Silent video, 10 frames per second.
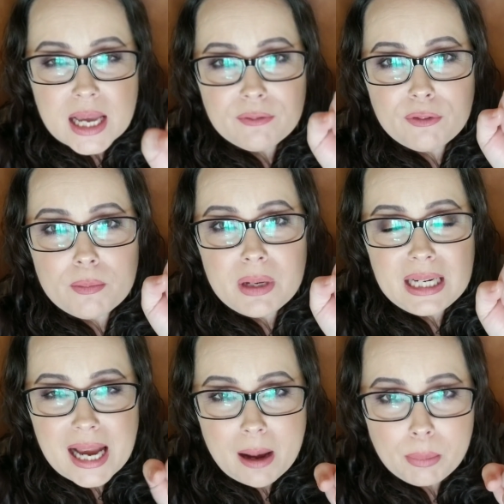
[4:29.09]
and from
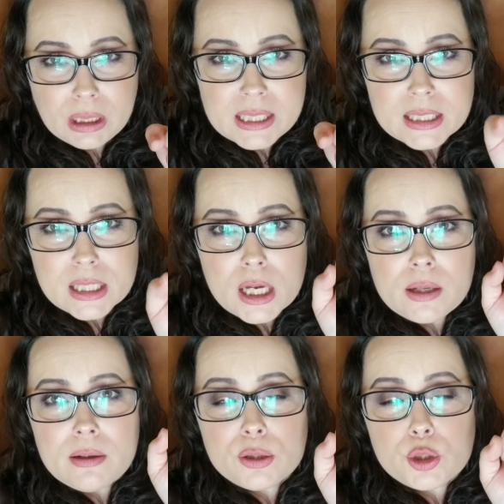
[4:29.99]
Minneapolis
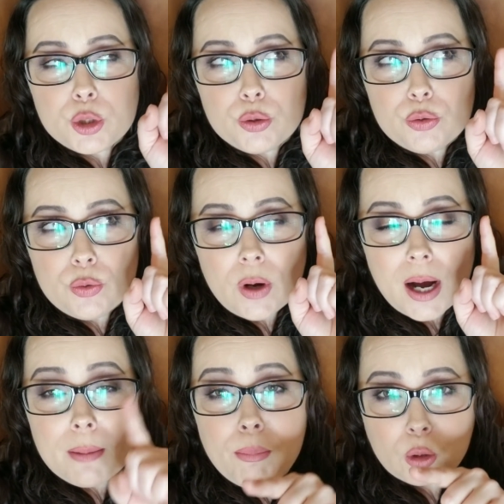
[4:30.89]
to
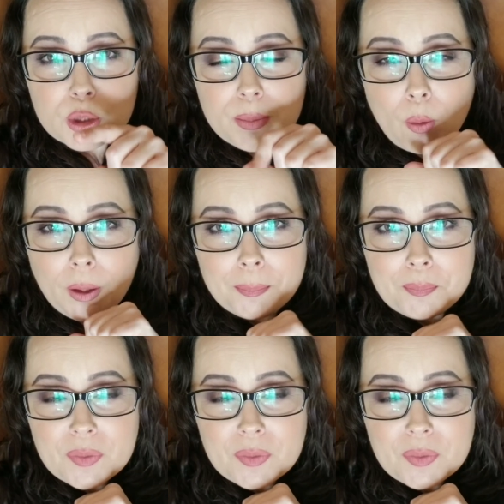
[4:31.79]
Baltimore.